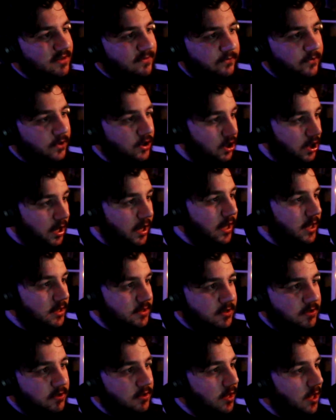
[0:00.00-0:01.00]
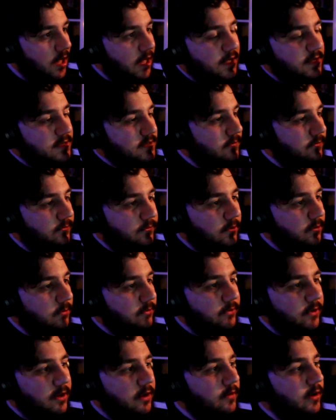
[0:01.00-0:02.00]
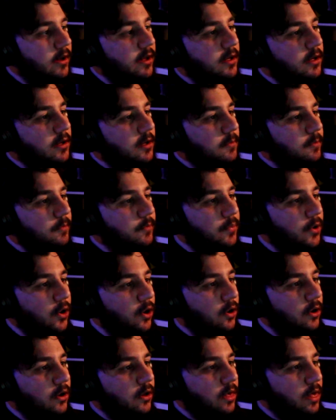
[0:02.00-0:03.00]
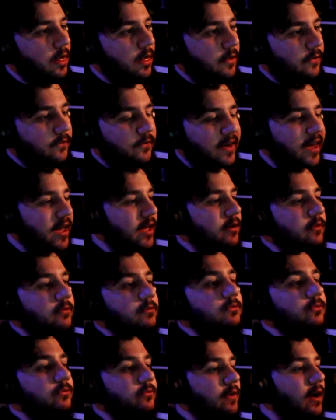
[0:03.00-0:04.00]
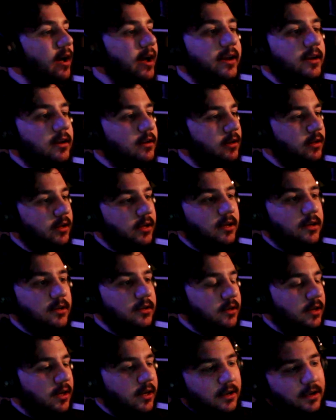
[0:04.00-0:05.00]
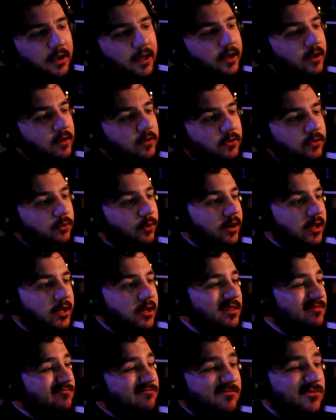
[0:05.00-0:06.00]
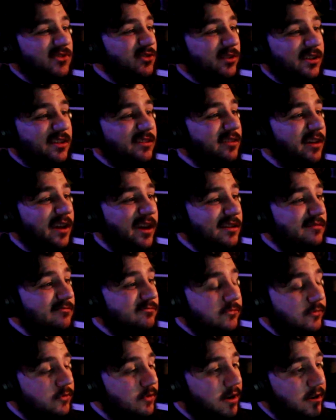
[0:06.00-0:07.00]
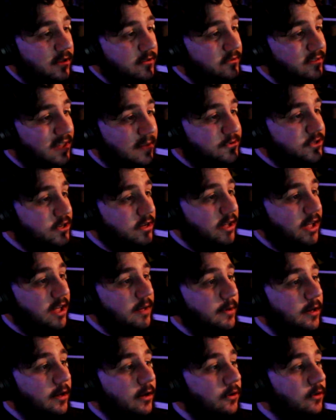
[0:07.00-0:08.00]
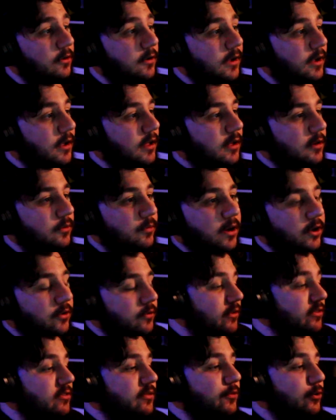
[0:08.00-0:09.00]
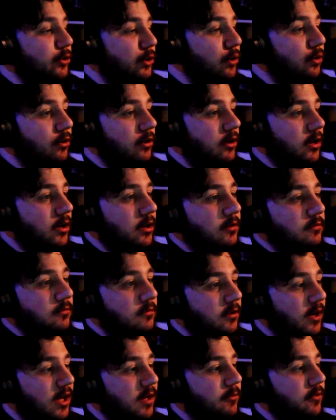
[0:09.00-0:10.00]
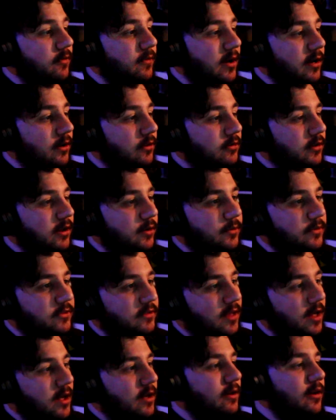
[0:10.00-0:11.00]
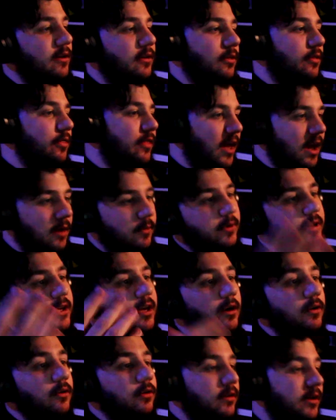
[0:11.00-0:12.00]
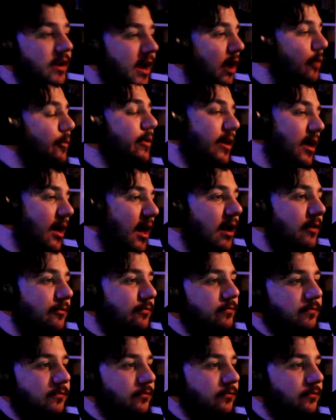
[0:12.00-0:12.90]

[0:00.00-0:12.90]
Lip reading: for years and years in film theory. But then finally in like 2010 when Inception came out, when Christopher Nolan came around, it was like, there we go. Now we have